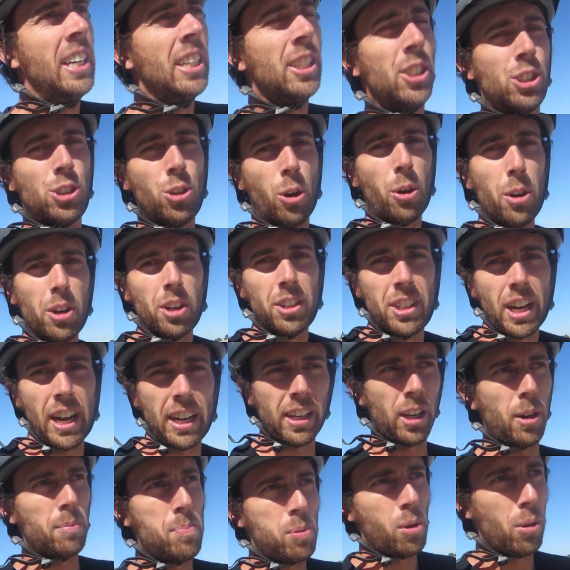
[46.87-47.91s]
store your
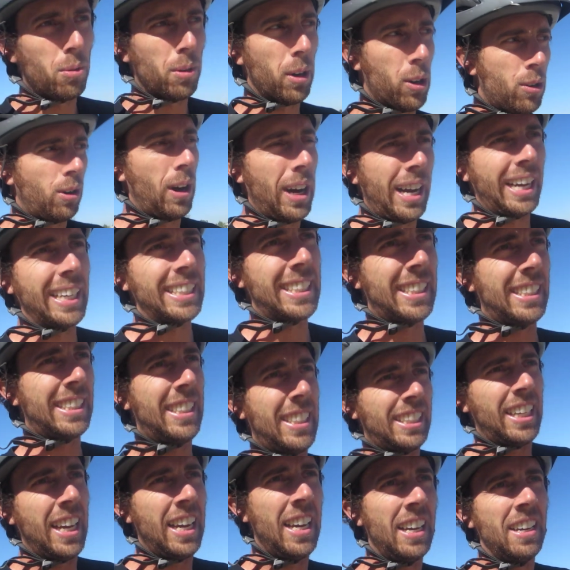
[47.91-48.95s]
data, pull
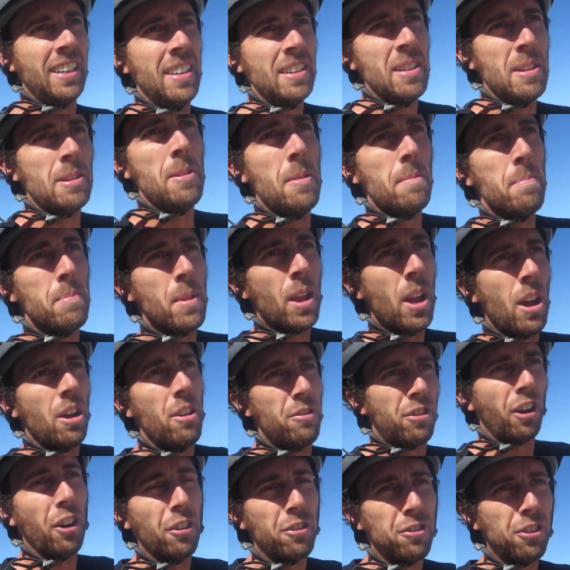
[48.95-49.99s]
requests
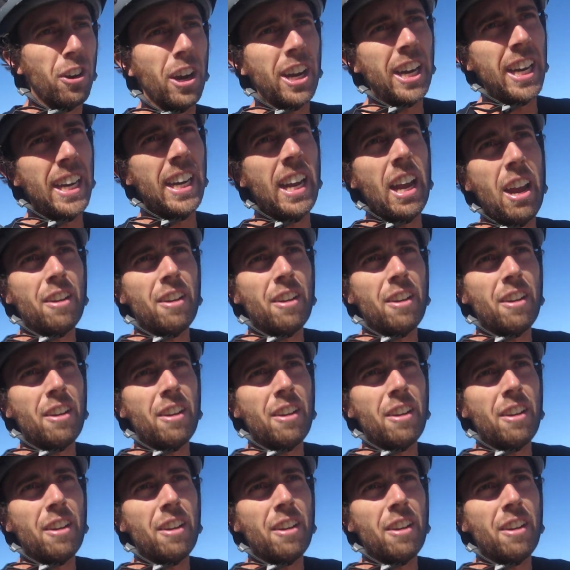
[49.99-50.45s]
for free.